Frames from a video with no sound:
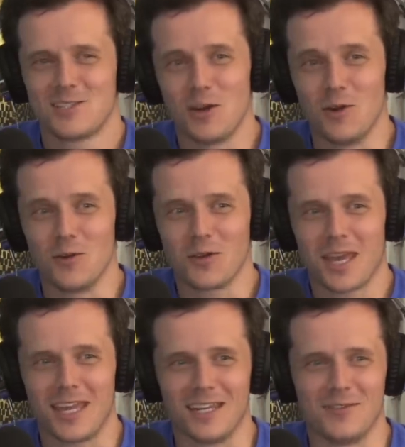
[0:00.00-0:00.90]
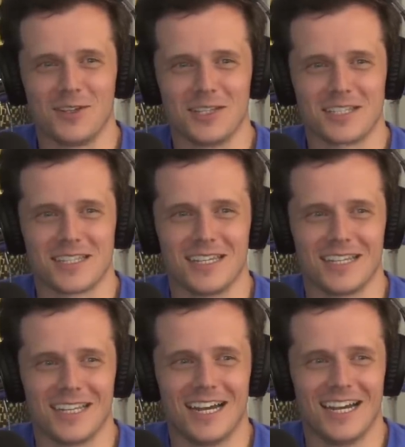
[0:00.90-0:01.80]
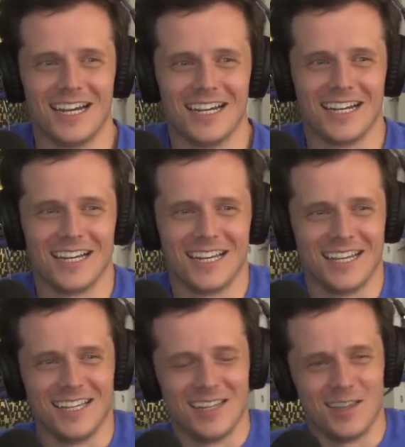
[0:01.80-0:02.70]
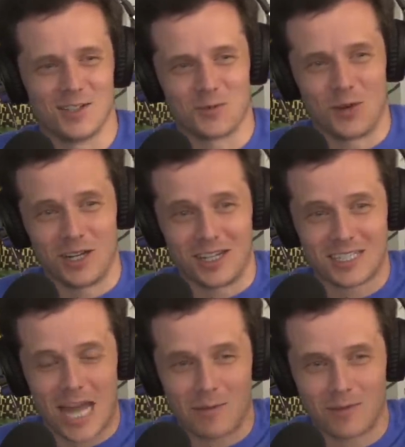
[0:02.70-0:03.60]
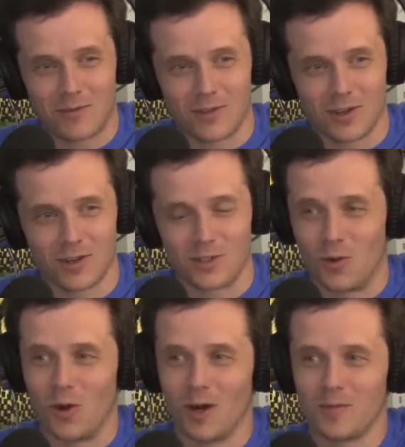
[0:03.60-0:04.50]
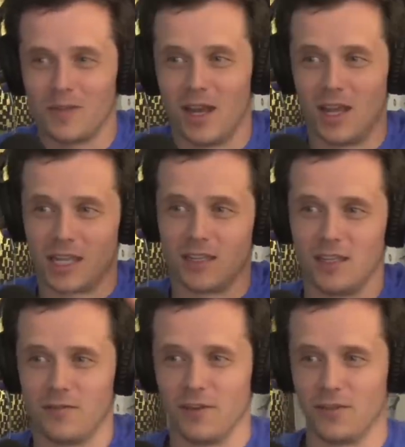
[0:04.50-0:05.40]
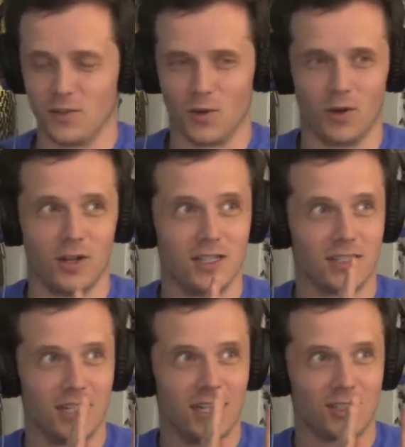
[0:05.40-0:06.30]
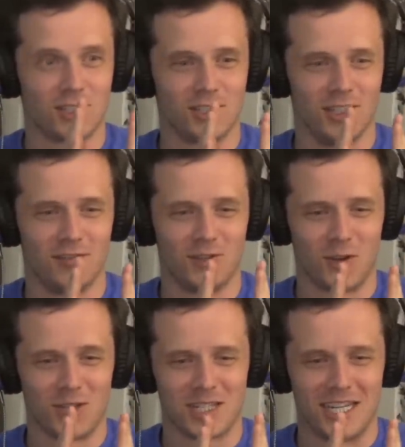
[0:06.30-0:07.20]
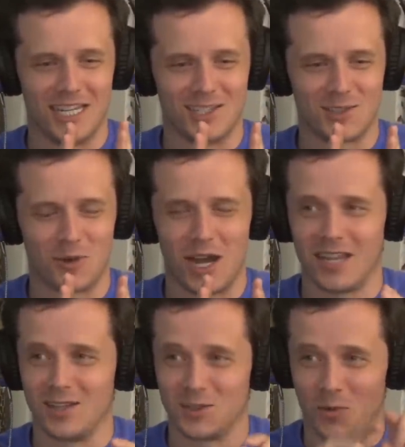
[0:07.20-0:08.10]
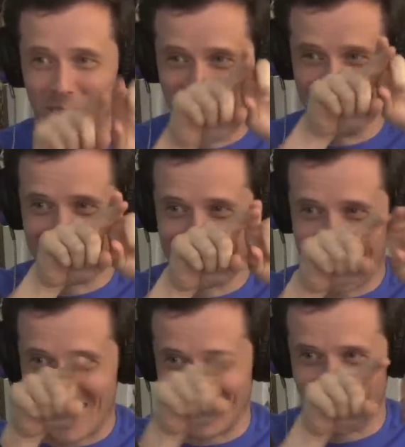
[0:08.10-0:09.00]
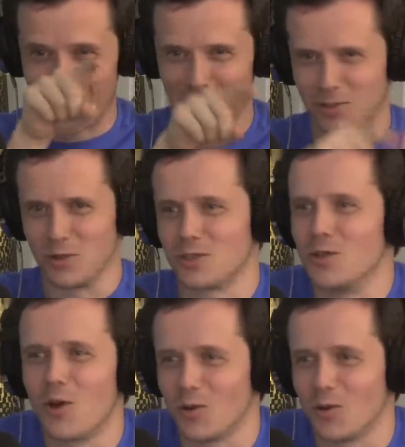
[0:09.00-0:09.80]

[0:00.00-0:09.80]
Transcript: So Kate, if you're listening, there's one on top of her door. Like if the door is an inch, if the door is an inch wide, there's one that is exactly on top of the door. So no one